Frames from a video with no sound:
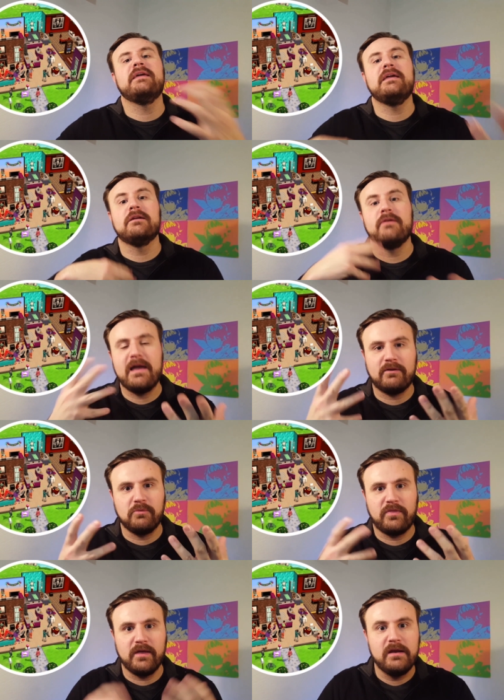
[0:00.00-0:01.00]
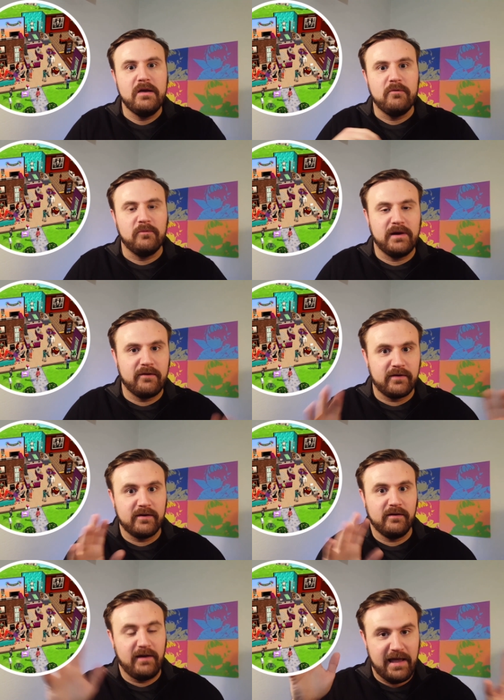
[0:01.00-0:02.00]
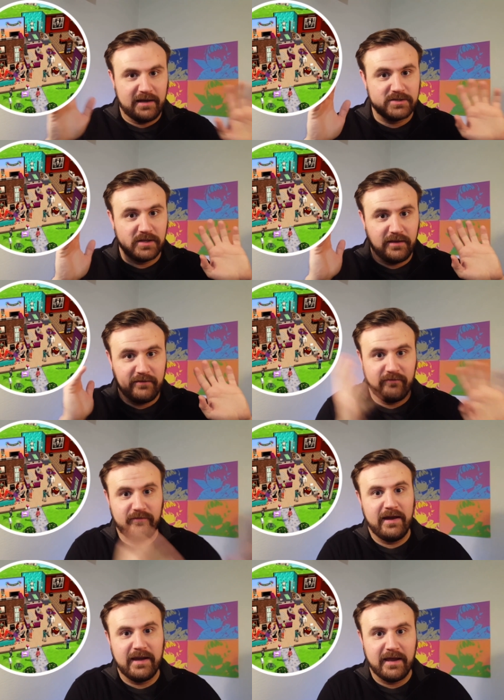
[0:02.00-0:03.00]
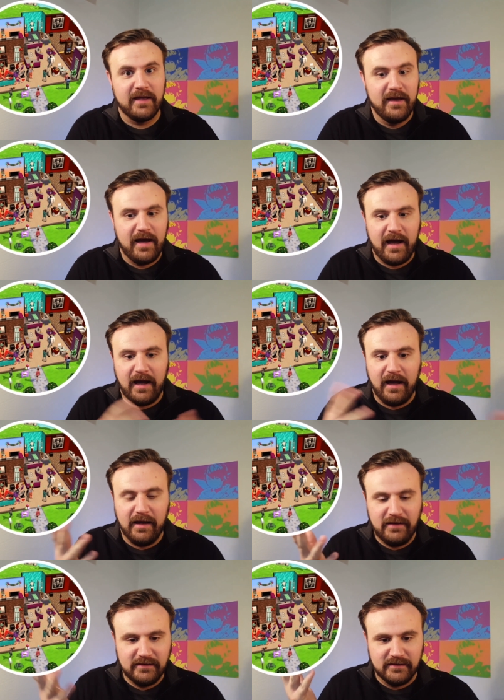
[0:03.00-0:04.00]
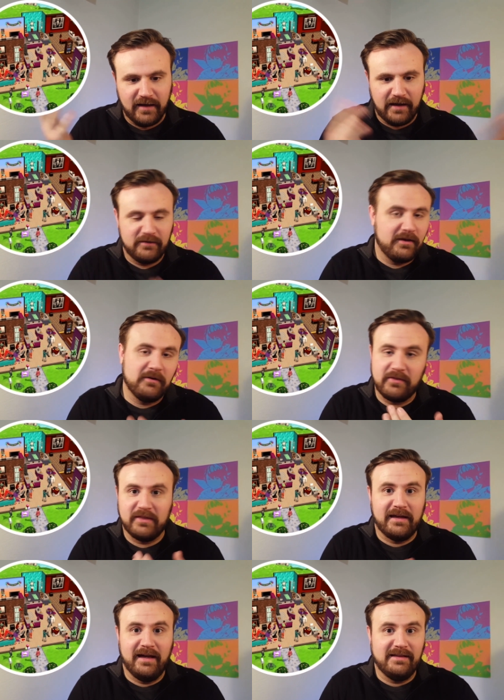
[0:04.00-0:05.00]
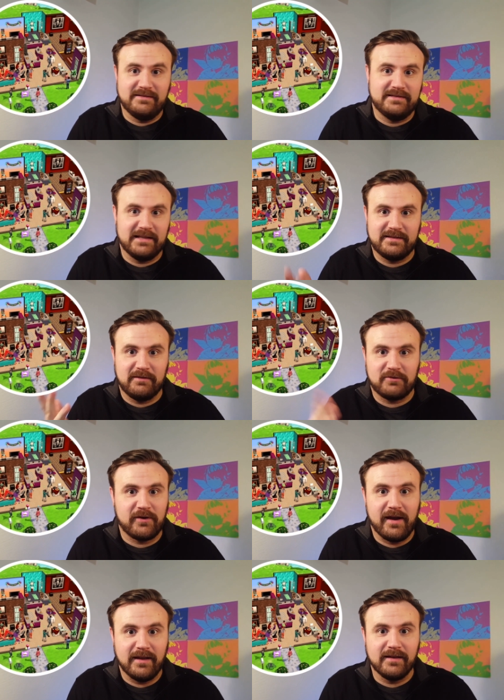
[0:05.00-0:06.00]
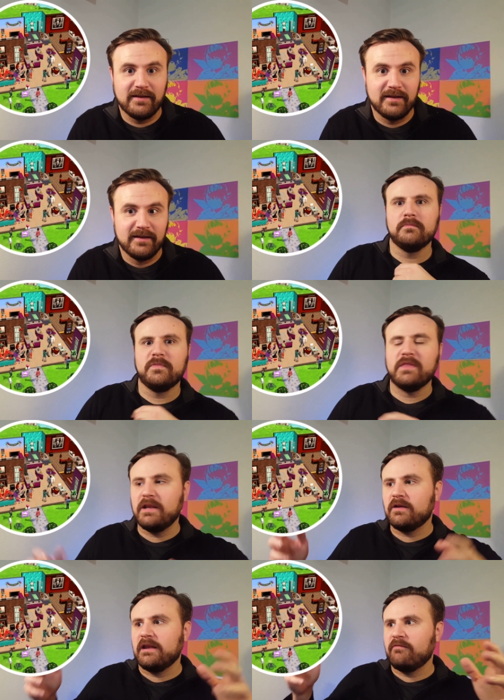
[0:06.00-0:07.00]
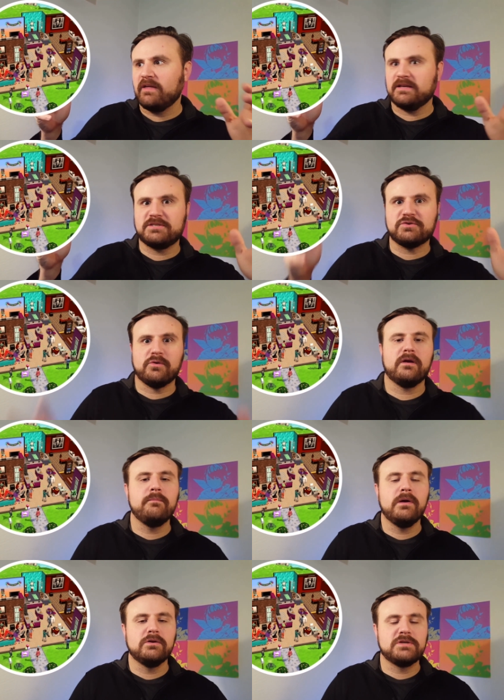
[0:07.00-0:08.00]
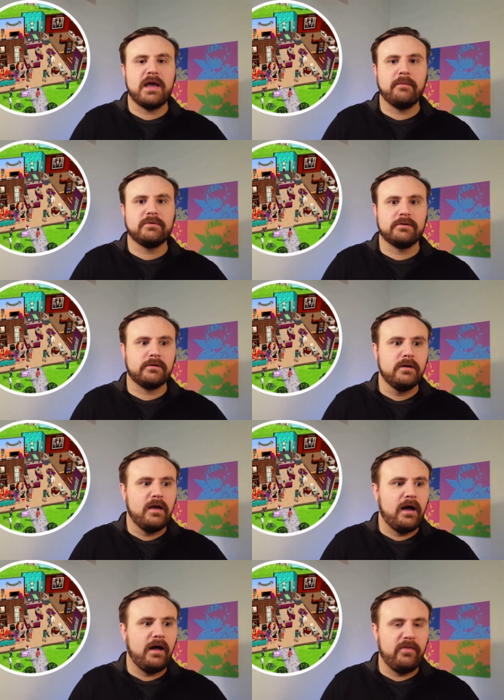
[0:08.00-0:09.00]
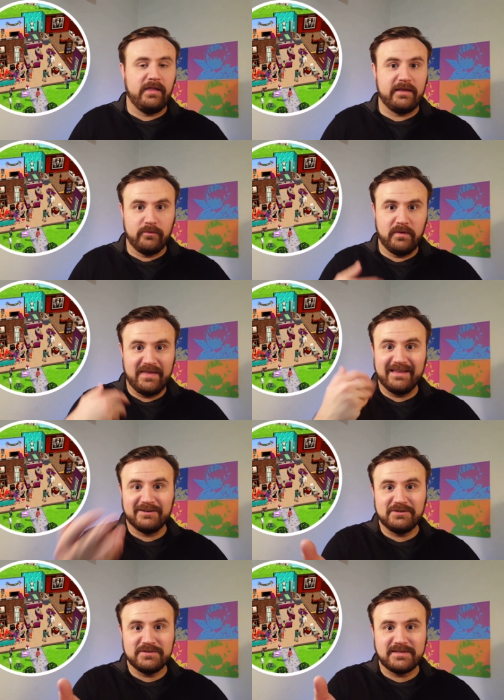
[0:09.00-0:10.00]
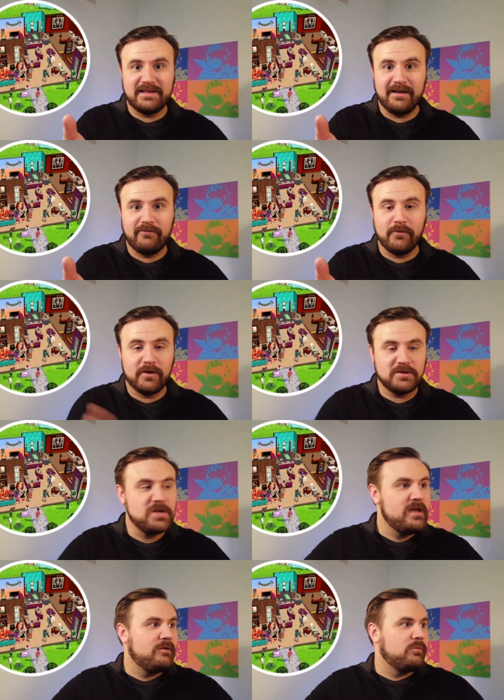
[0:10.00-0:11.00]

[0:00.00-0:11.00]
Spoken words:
and they interact with it whenever you're not actually fighting. I don't know, that sounds great. Then you can have like a story mode chapter, like the one that introduced the Forge,